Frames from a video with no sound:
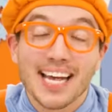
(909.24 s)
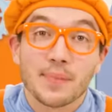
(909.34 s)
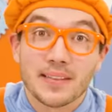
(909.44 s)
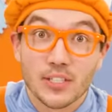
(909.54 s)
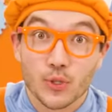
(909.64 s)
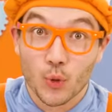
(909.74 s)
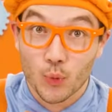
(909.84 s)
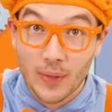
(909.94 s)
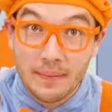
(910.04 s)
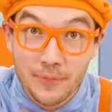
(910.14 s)
I bet this
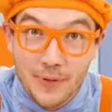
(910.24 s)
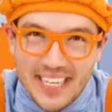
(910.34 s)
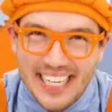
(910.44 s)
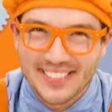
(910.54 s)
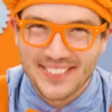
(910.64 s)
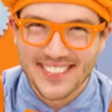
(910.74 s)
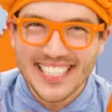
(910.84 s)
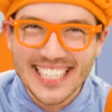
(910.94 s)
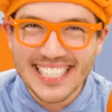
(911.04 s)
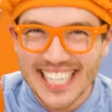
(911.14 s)
grapefruit is
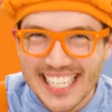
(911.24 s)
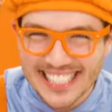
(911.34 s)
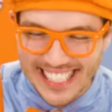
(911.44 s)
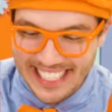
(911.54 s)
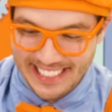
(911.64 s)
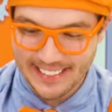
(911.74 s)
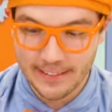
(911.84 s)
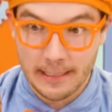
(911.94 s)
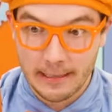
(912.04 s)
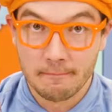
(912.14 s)
really tasty.
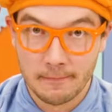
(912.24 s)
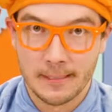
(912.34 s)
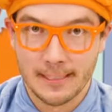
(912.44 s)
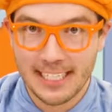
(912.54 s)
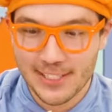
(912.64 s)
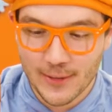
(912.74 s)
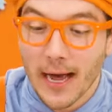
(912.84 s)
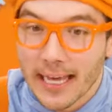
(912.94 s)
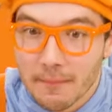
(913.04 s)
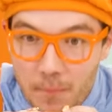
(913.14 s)
Okay, let's
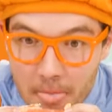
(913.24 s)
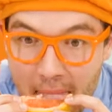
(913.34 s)
try it.